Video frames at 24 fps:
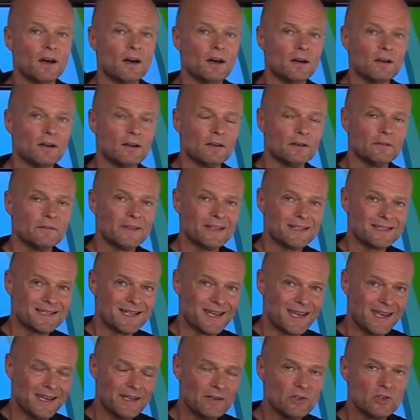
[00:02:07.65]
of its
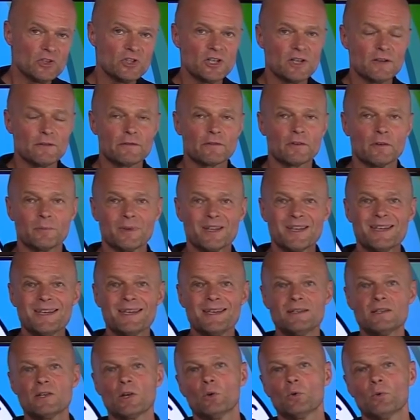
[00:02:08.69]
energy from
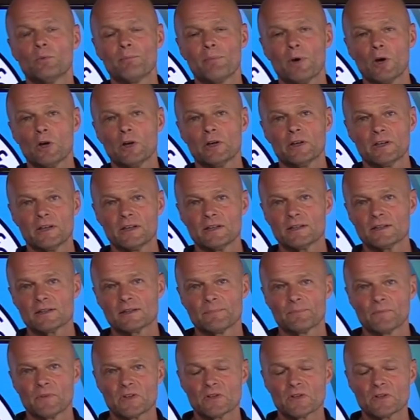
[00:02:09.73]
ketone bodies.